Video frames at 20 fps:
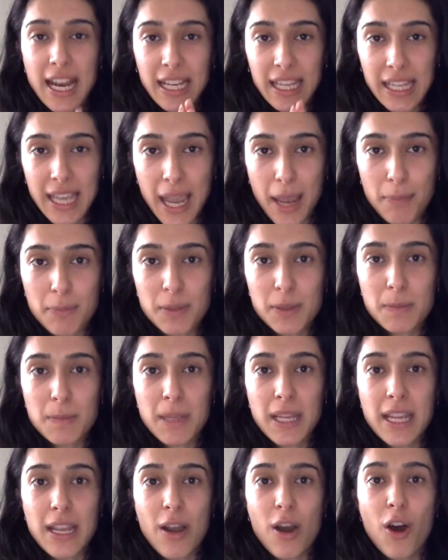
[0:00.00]
and kept
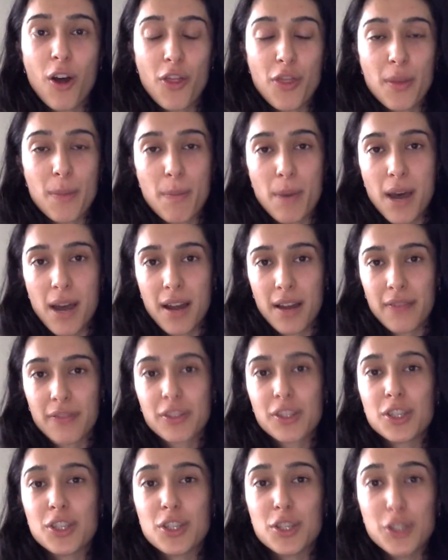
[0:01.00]
me on the path
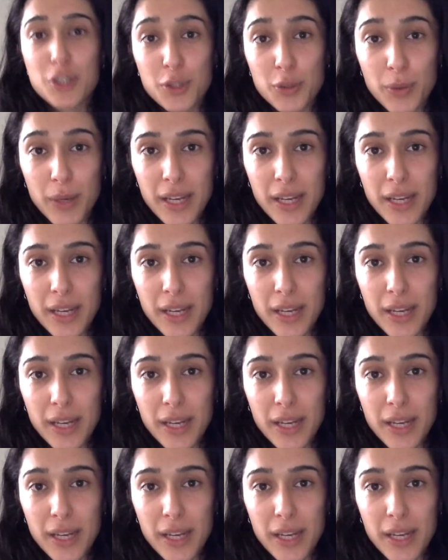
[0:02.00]
to do